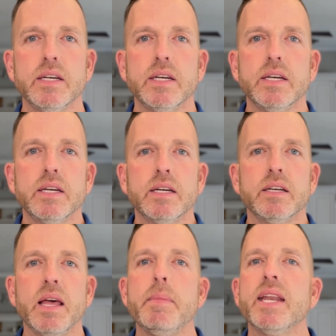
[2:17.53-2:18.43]
And
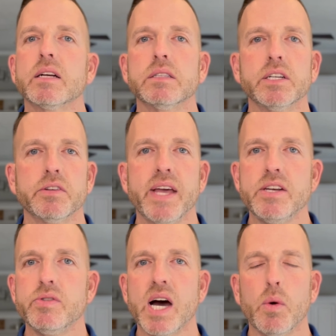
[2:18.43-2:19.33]
they made it clear they
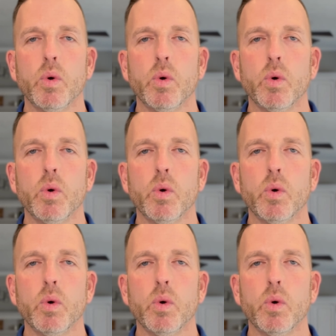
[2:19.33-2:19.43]
do not